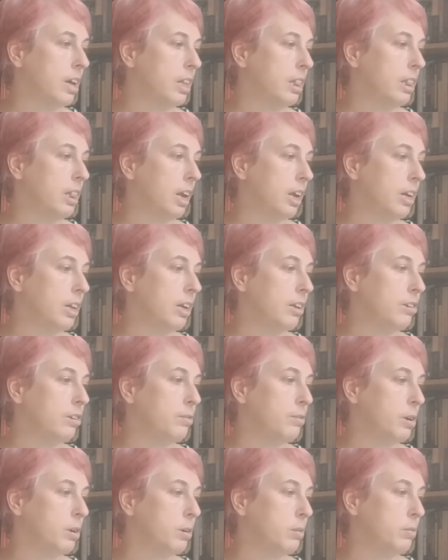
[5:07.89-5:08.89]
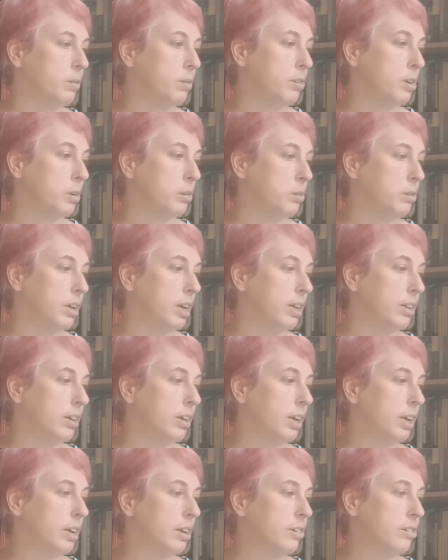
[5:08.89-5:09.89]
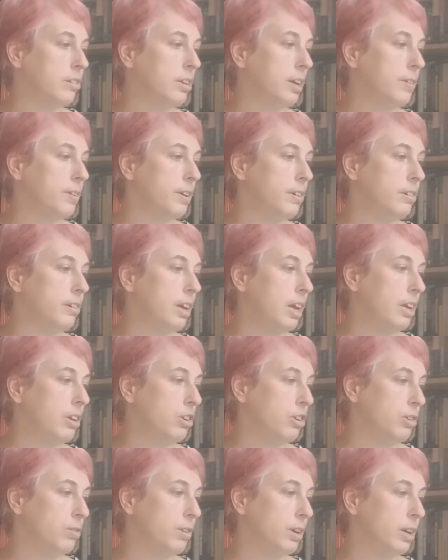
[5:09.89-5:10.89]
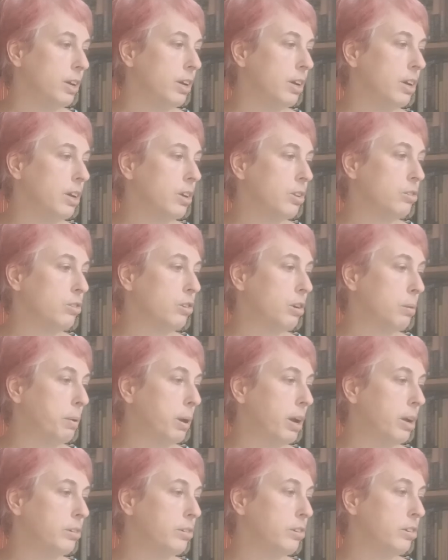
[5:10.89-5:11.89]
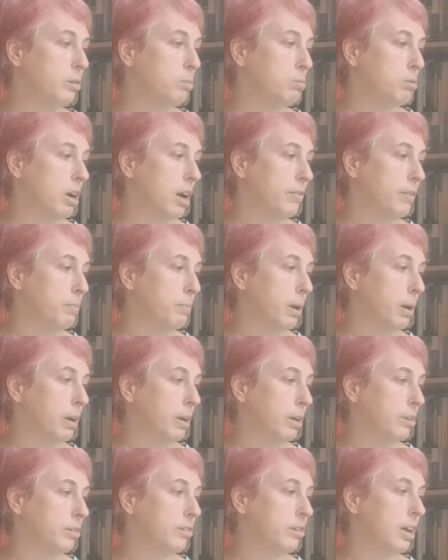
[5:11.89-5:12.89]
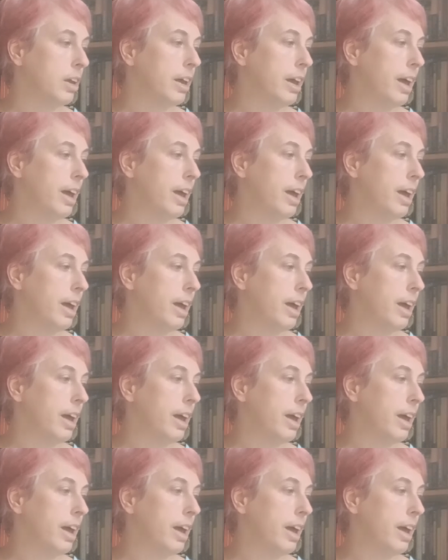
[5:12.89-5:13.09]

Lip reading: likely to result in serious injury to a person's private parts,